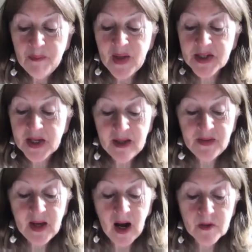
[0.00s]
that in
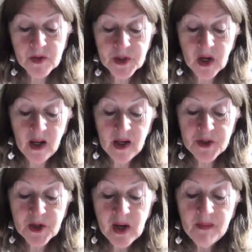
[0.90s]
the Irish
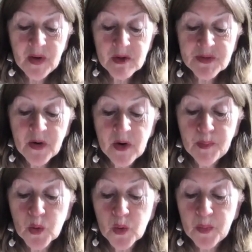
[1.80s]
college there is very
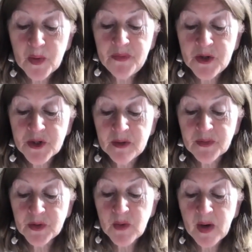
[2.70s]
poor provision
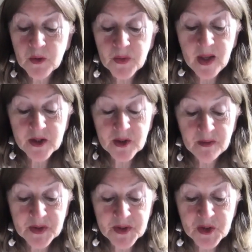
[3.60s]
for the recreation
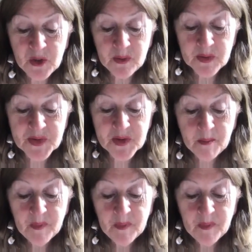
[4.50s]
of the students.